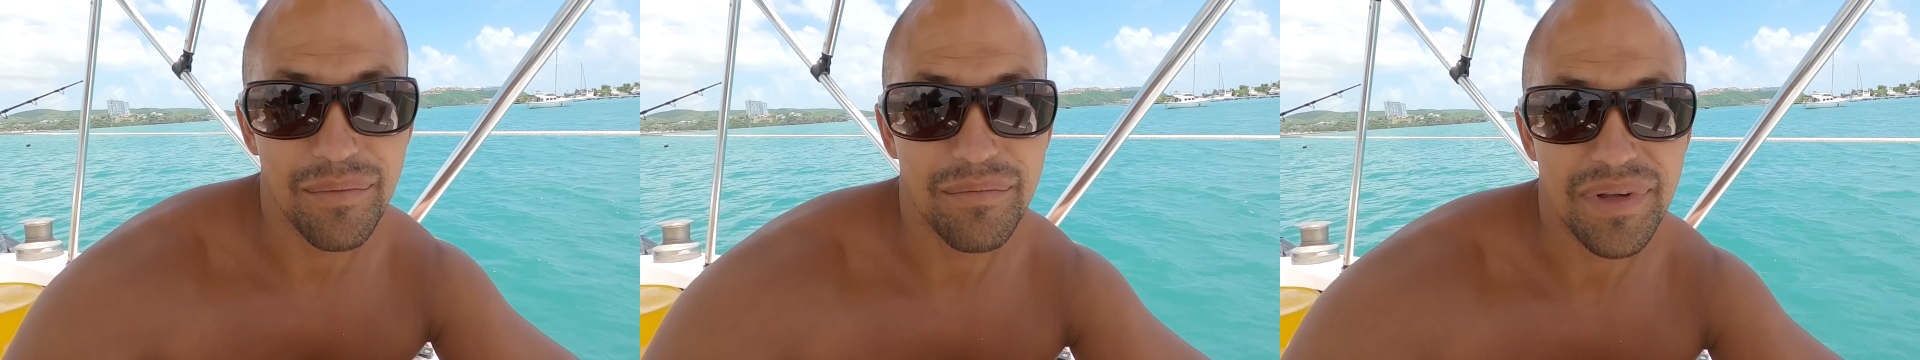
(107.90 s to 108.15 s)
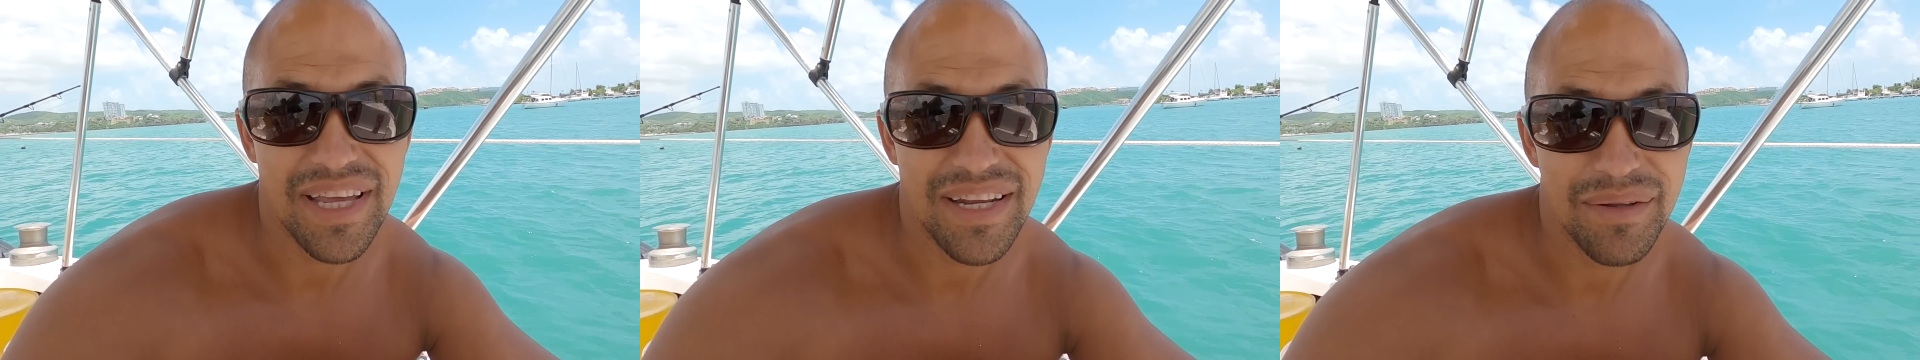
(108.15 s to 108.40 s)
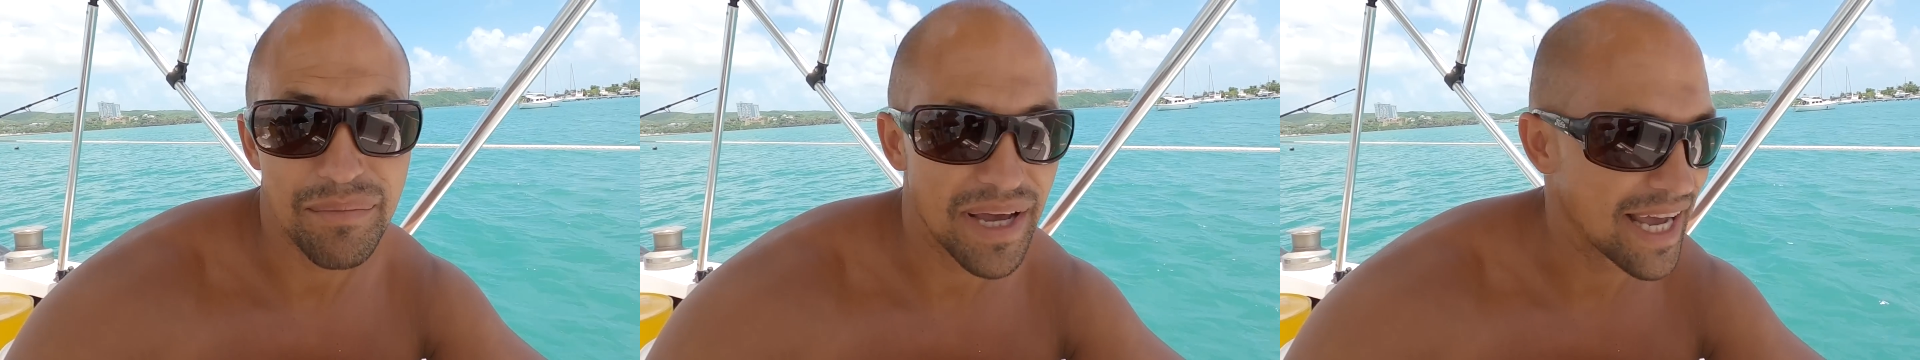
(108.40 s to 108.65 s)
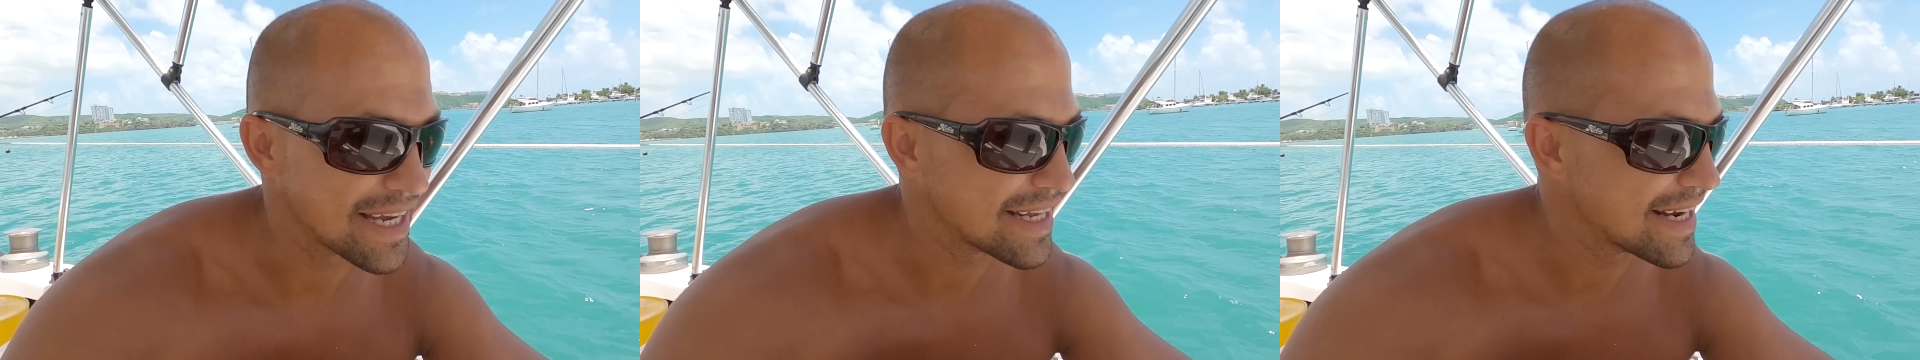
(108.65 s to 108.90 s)
I'm getting
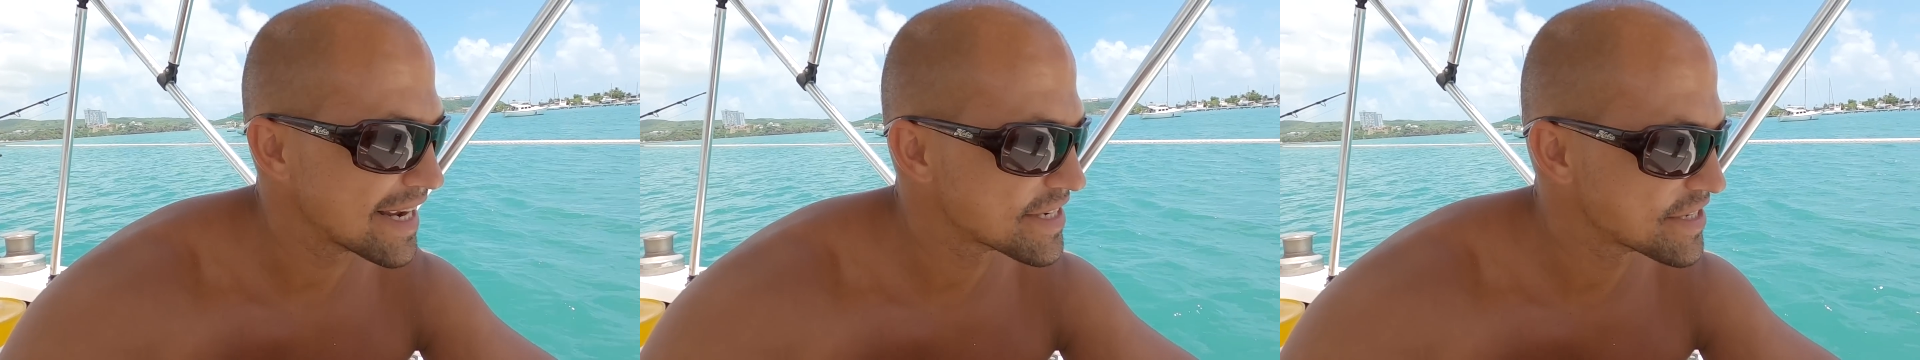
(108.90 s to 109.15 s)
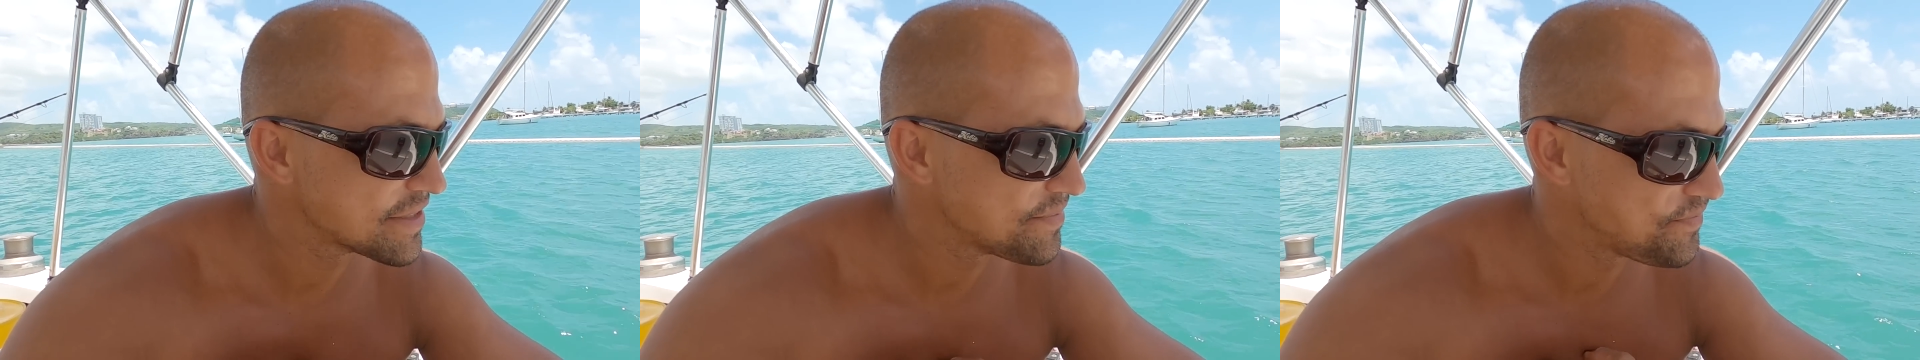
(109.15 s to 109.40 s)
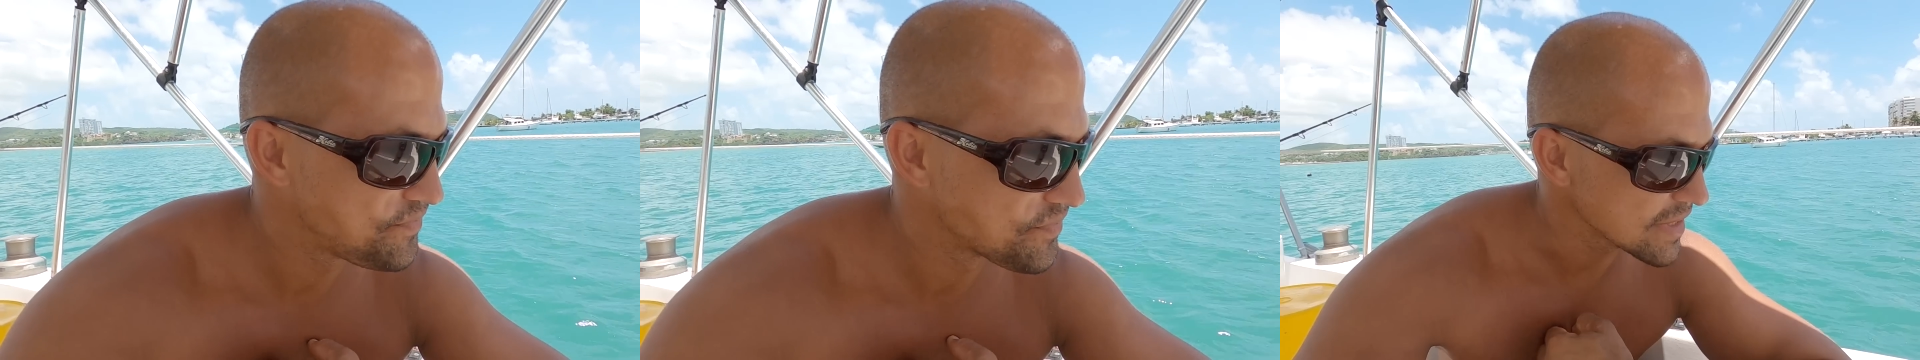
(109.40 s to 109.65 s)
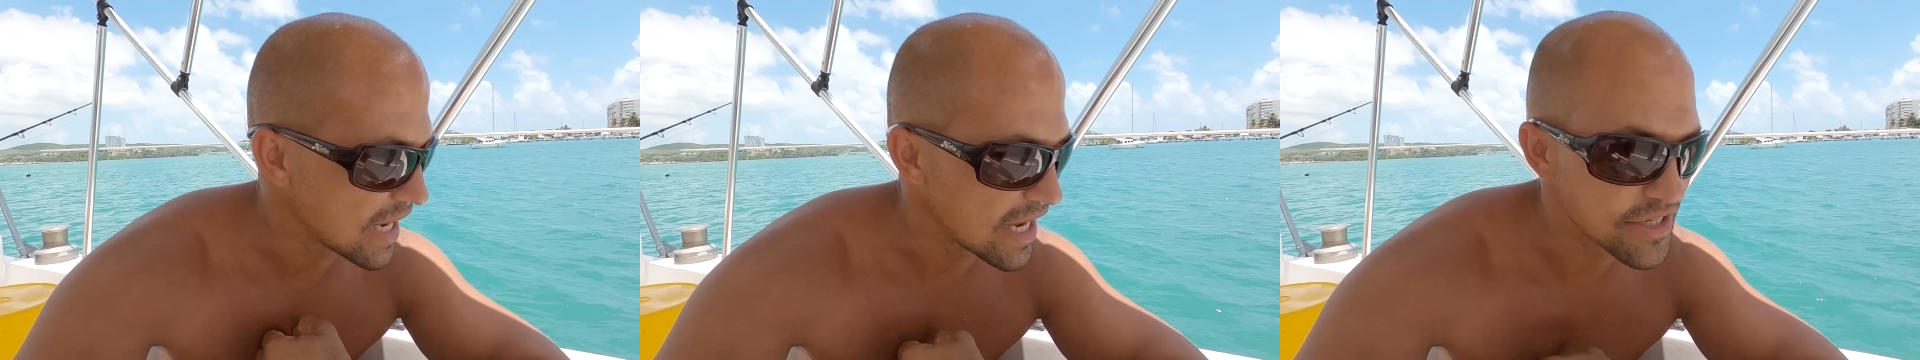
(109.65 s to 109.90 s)
bad connection.
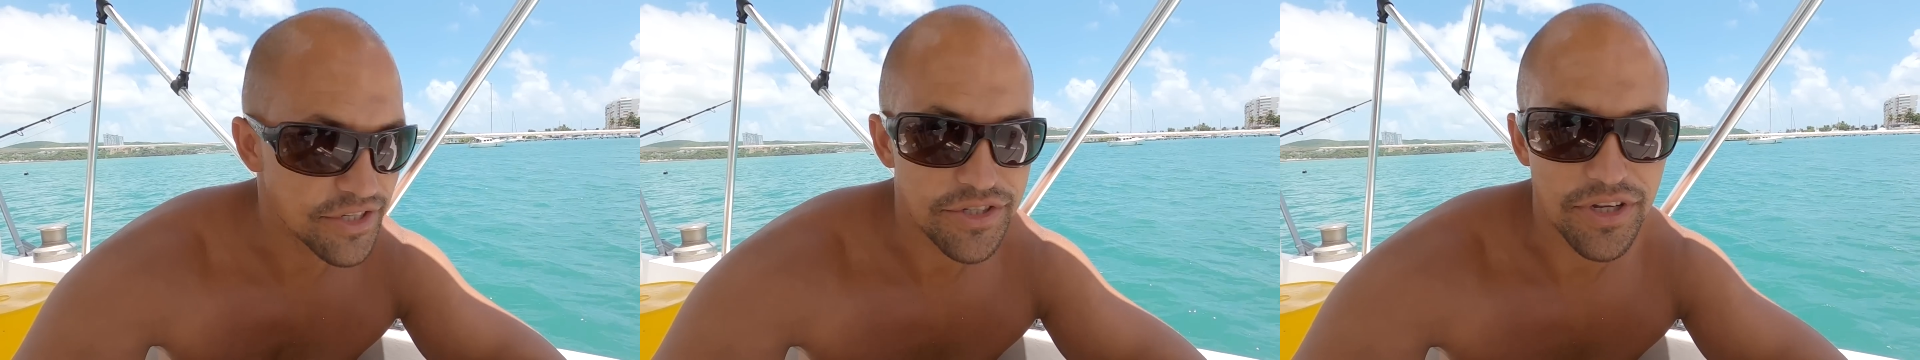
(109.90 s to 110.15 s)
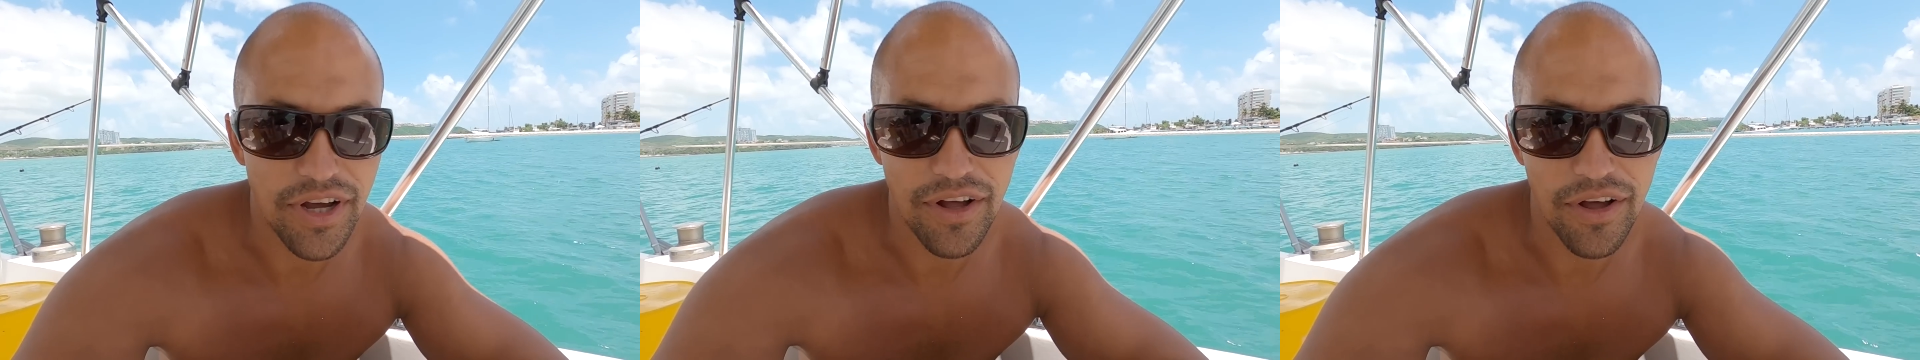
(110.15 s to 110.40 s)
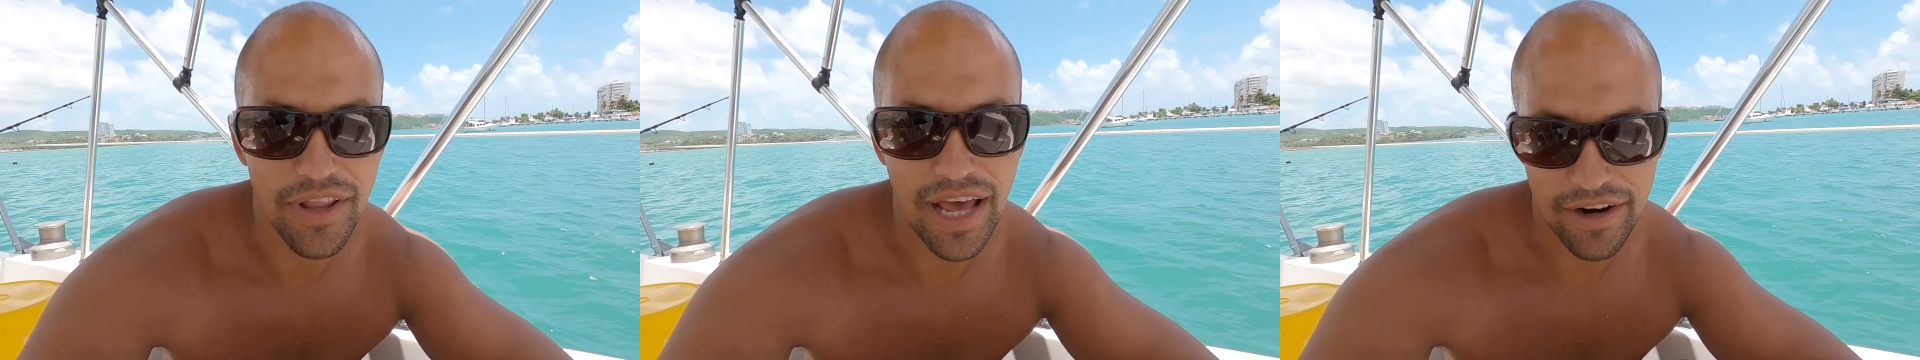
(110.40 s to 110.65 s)
I just saw all